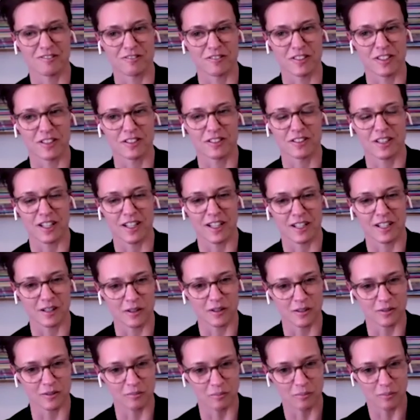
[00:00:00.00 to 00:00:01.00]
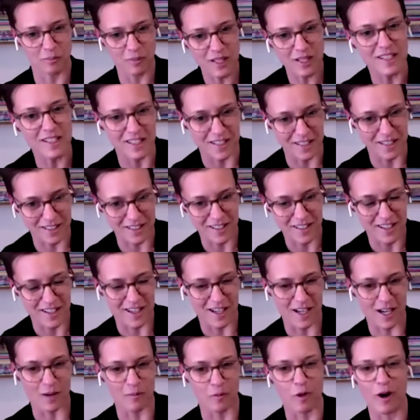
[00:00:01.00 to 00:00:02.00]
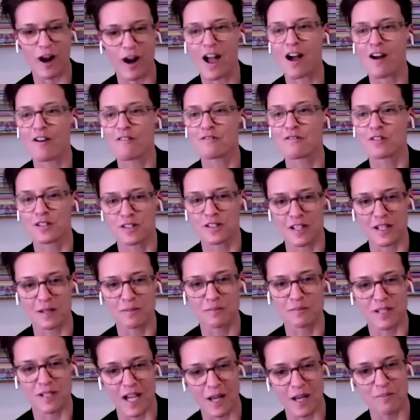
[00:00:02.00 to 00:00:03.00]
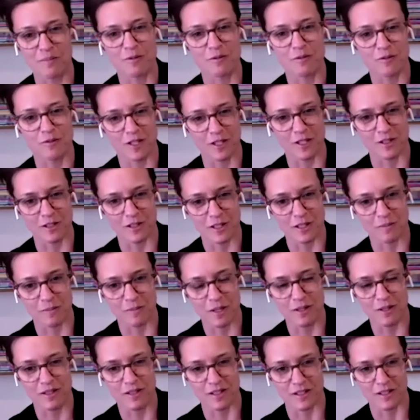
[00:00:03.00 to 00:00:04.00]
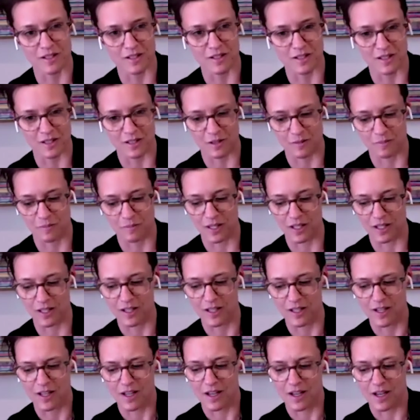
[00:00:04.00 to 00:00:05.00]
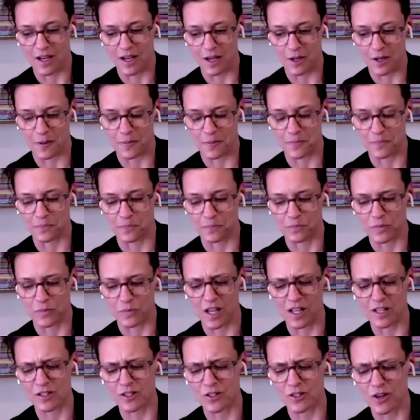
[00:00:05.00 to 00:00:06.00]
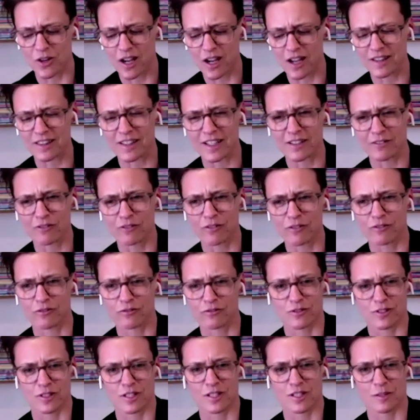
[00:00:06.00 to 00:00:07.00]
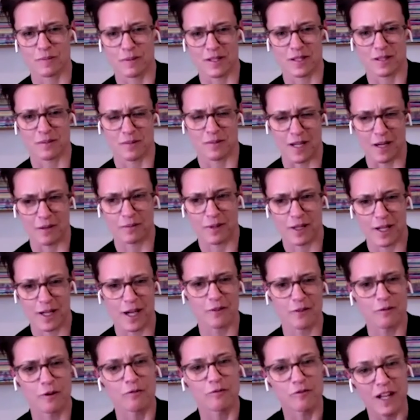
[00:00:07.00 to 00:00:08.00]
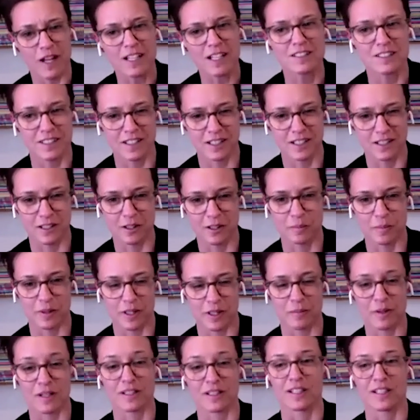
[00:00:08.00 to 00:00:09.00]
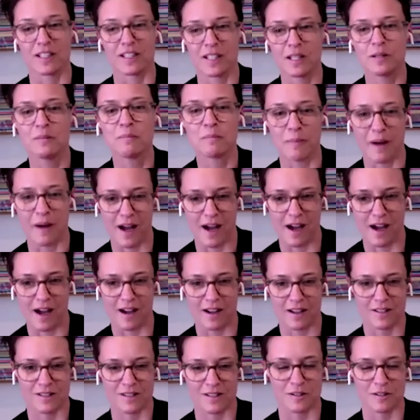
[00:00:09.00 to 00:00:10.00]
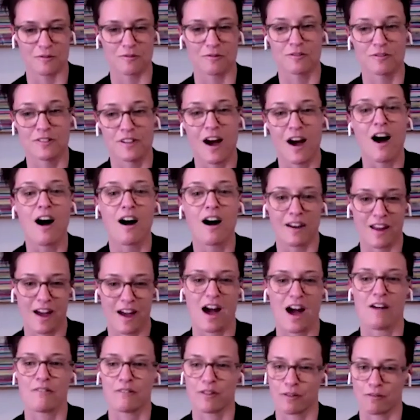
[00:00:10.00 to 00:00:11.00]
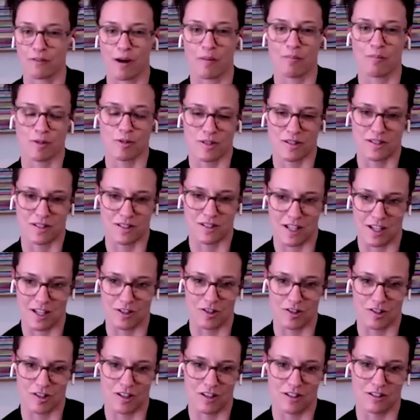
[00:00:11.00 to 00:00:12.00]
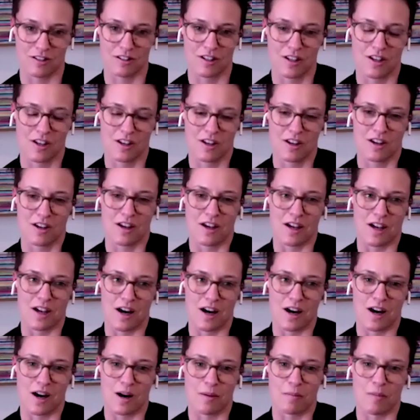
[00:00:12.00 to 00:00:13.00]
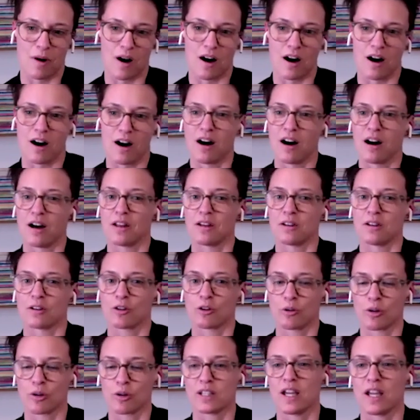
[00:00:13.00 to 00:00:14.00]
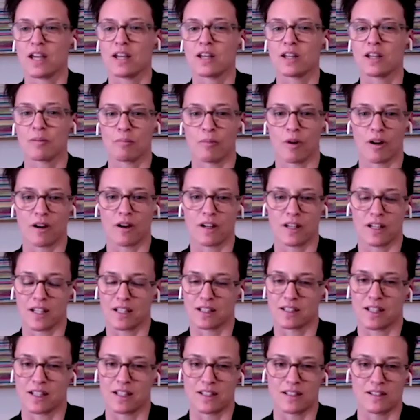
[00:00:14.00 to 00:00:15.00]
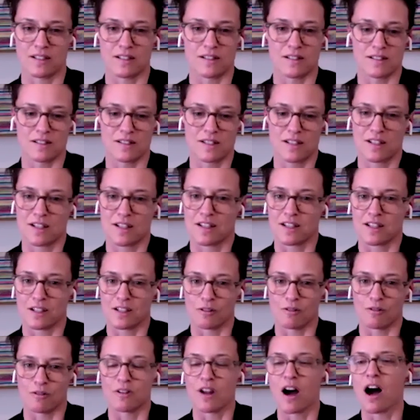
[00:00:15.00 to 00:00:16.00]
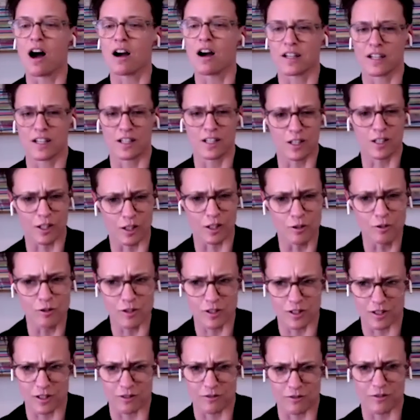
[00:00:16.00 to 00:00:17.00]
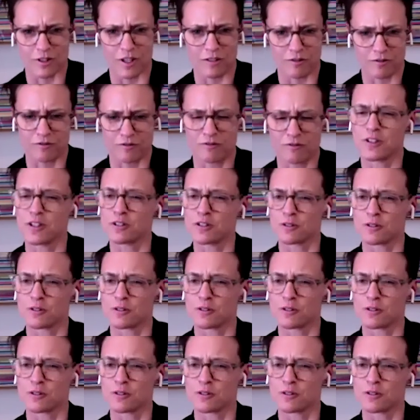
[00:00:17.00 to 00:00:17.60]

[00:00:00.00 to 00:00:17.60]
and feel like me, or have the same type of shared experience as me. And so I'd like to spend some time kind of reflecting a little bit about the impacts of not having representation on creating marketing that is not inclusive, that